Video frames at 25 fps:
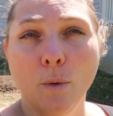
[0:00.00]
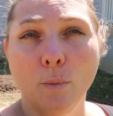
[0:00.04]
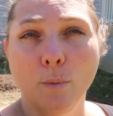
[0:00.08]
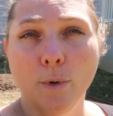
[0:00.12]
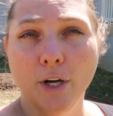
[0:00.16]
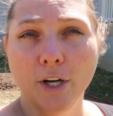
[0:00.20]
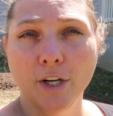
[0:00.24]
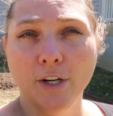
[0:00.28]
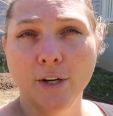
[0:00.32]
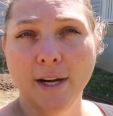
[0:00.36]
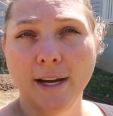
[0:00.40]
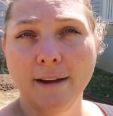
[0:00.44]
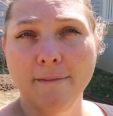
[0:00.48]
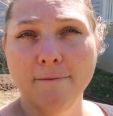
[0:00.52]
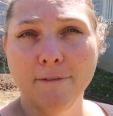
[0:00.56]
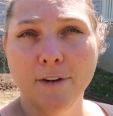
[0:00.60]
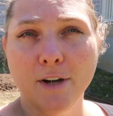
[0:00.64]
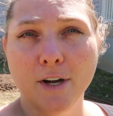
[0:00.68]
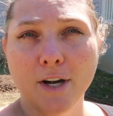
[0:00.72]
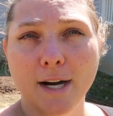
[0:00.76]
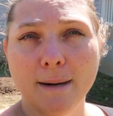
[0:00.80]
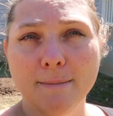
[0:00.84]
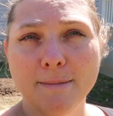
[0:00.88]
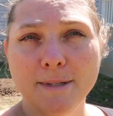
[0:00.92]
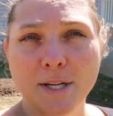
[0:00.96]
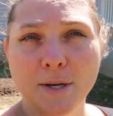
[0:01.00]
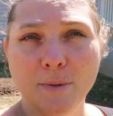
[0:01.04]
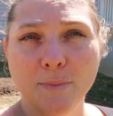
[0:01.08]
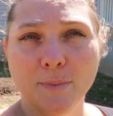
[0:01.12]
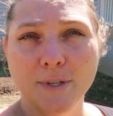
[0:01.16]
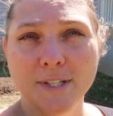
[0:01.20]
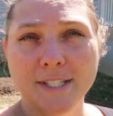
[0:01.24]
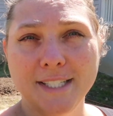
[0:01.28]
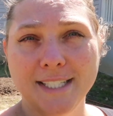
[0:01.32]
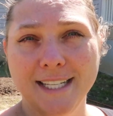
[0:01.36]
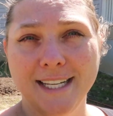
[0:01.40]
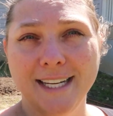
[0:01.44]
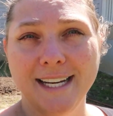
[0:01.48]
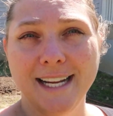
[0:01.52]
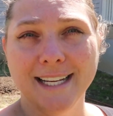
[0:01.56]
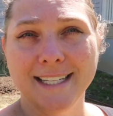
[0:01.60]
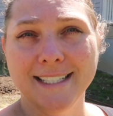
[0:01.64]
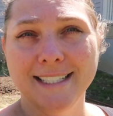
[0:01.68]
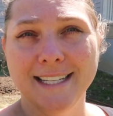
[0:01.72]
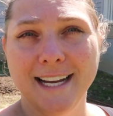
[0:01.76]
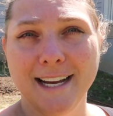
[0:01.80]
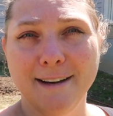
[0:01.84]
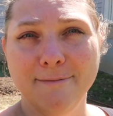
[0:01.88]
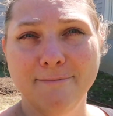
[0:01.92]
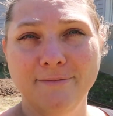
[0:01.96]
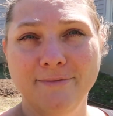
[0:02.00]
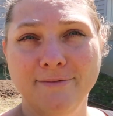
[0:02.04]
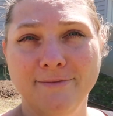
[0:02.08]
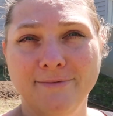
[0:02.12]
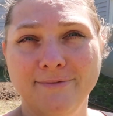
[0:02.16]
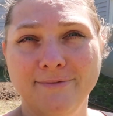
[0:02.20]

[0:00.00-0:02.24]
We're Cram Farms. We'll see you next time.